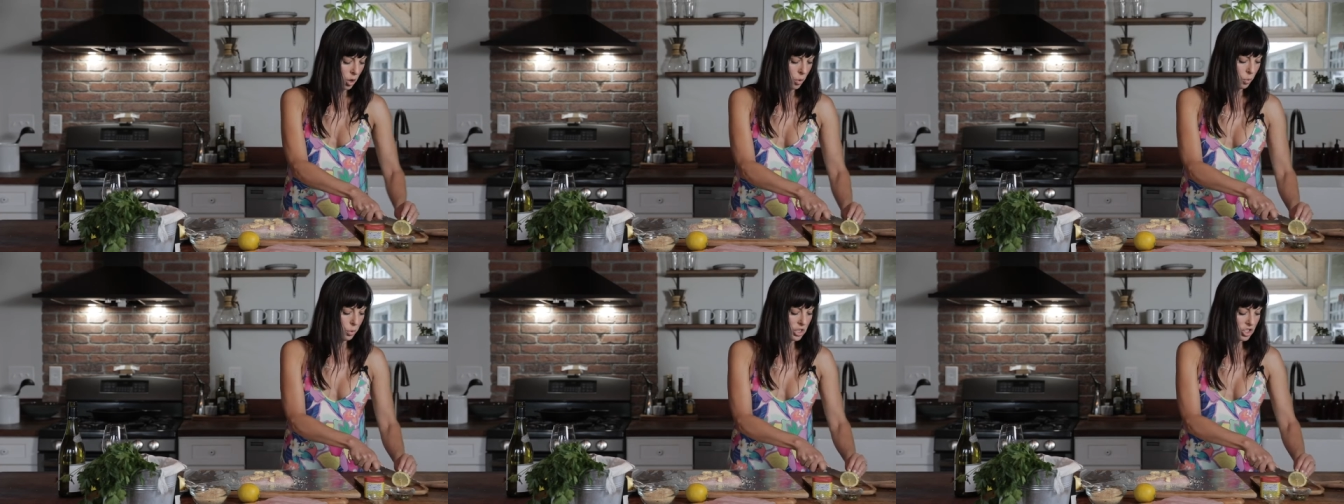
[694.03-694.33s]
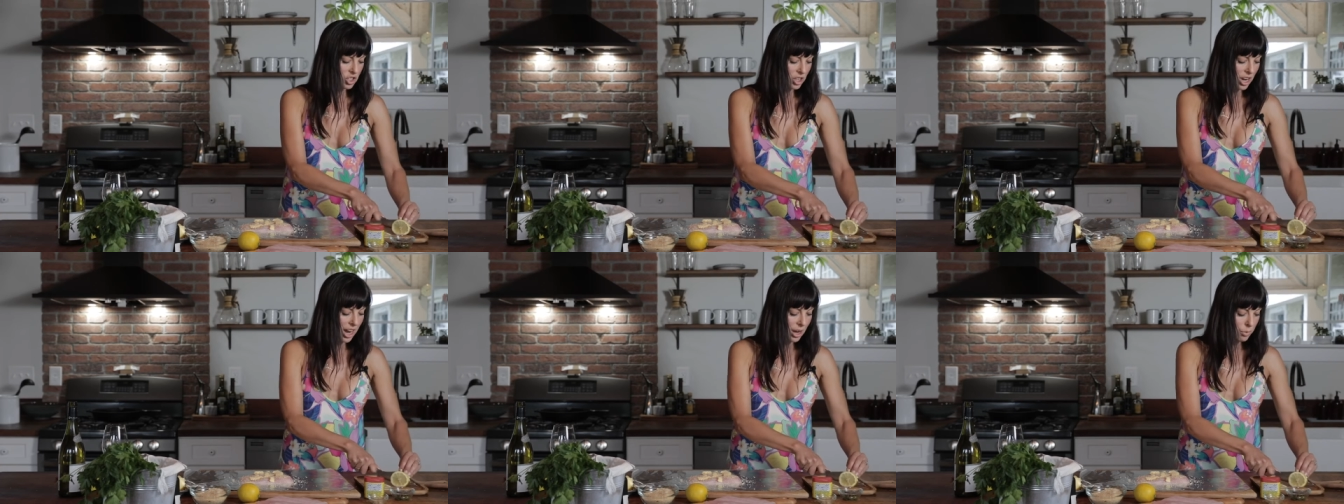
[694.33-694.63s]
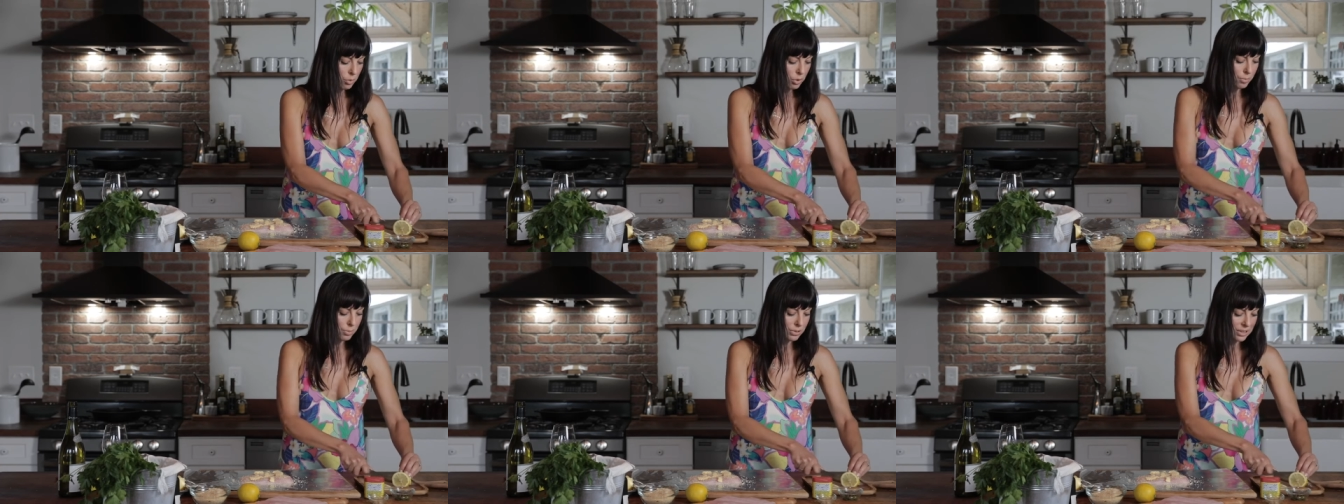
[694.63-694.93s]
which I
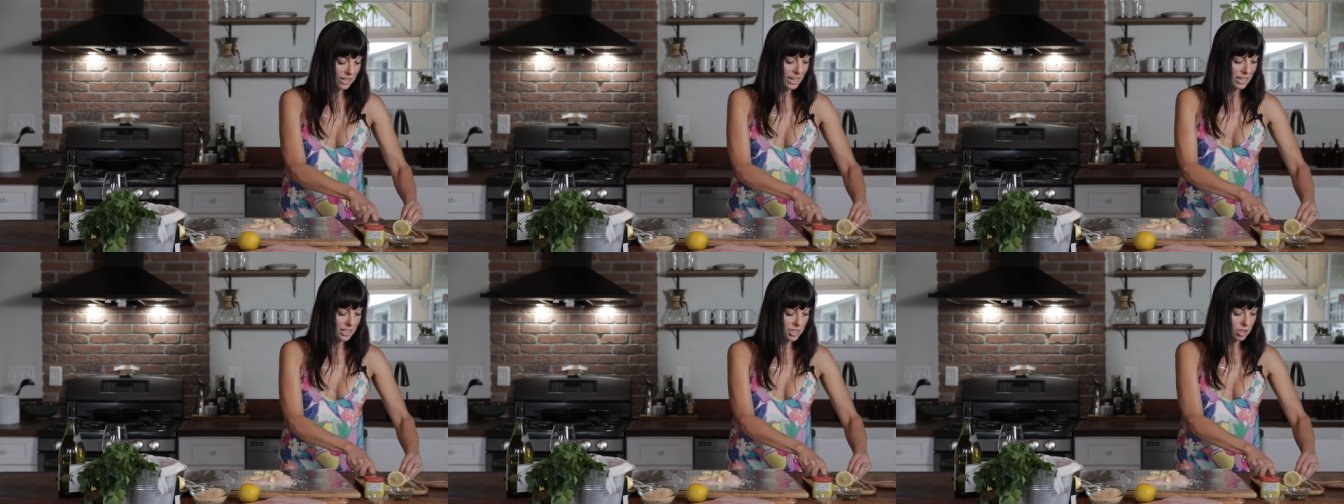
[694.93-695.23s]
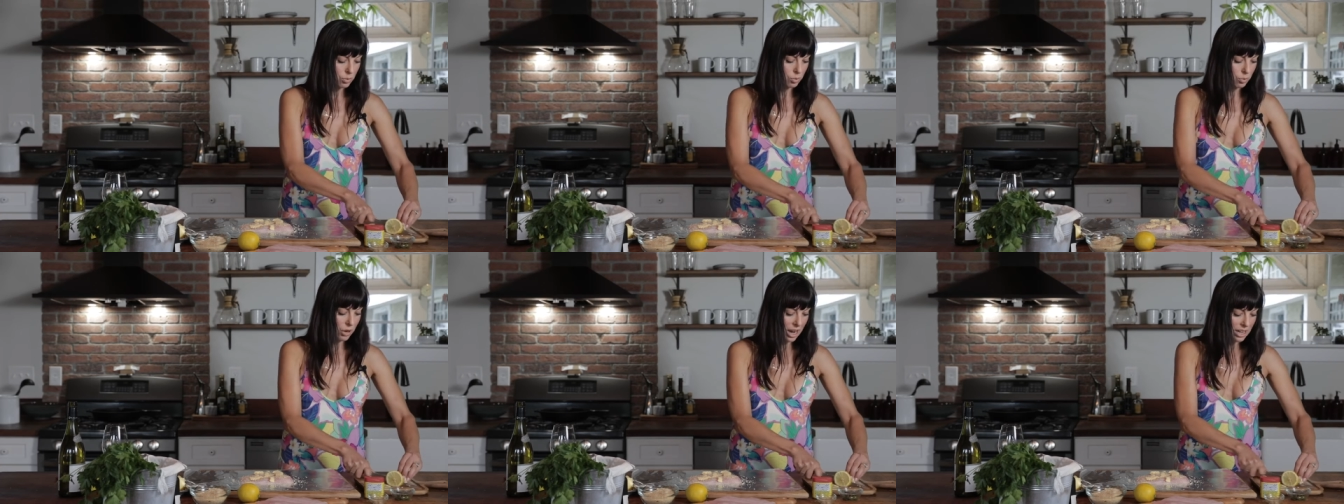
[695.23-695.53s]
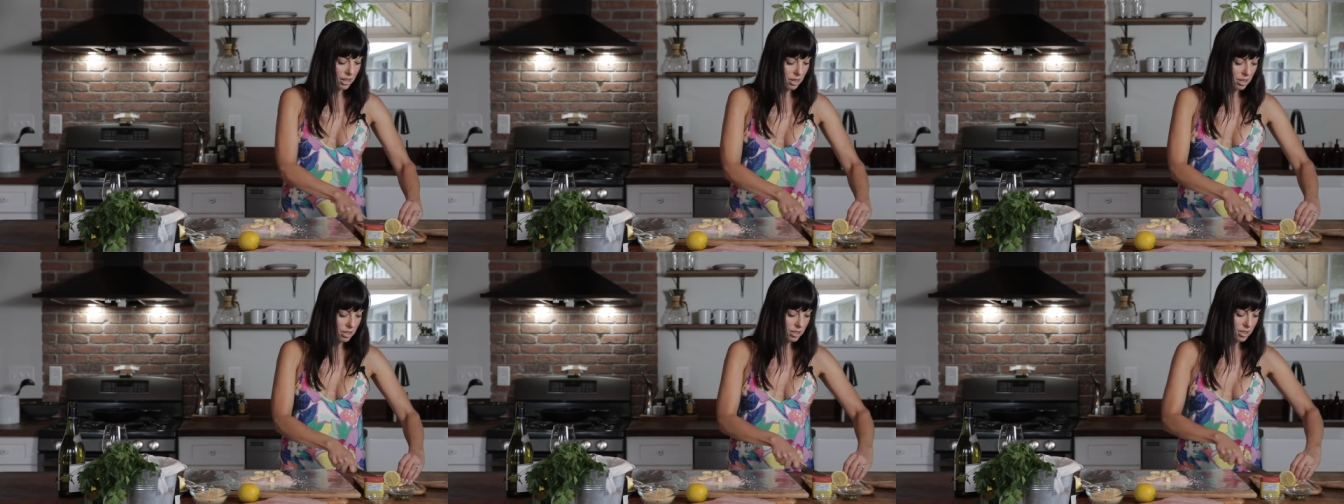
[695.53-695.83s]
will place
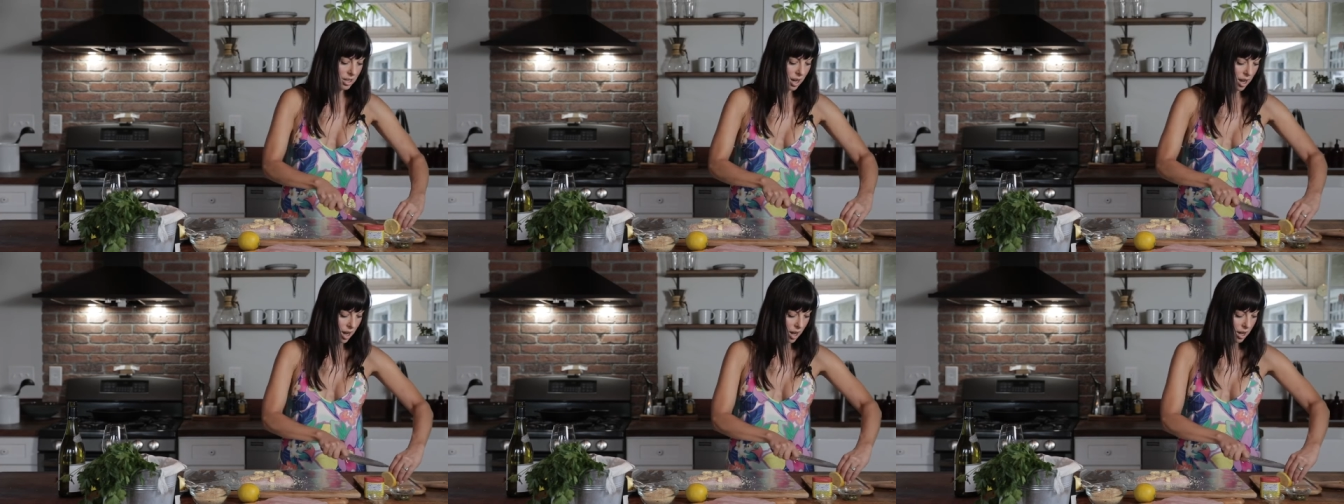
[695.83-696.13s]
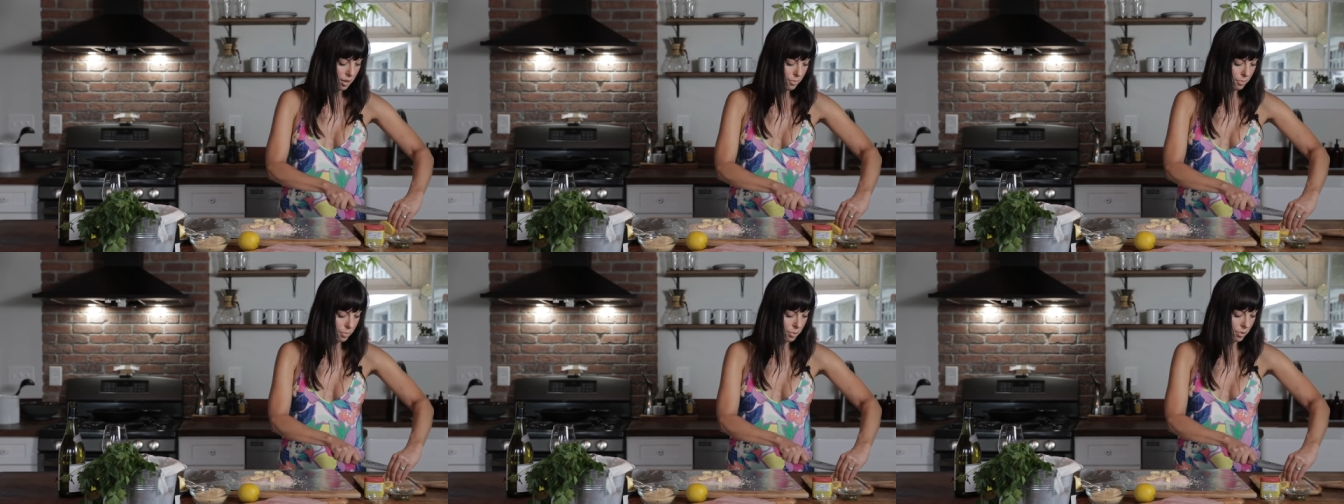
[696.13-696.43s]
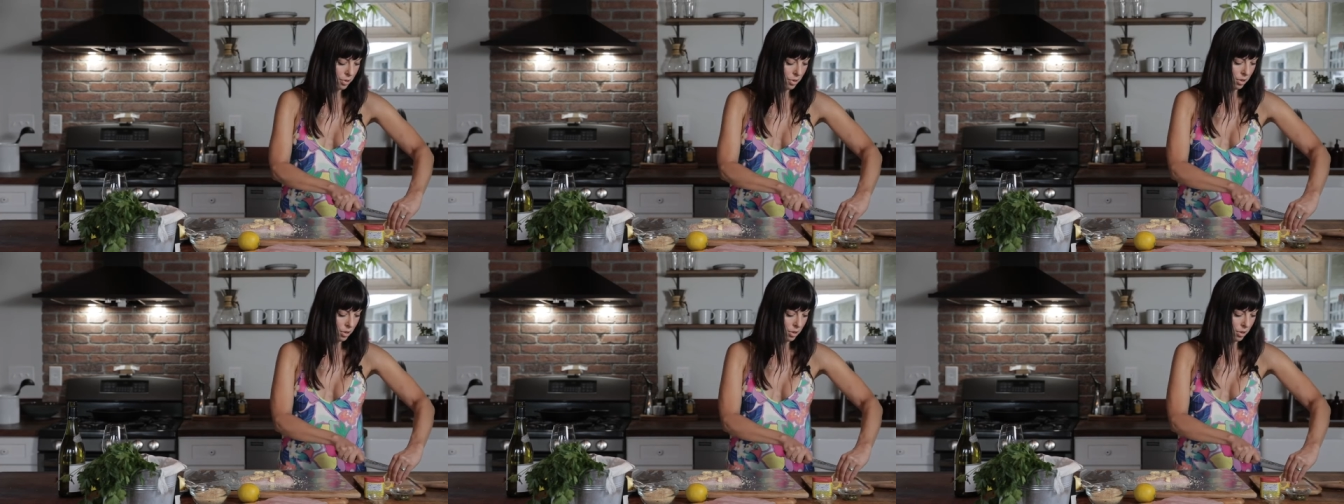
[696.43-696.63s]
right on top.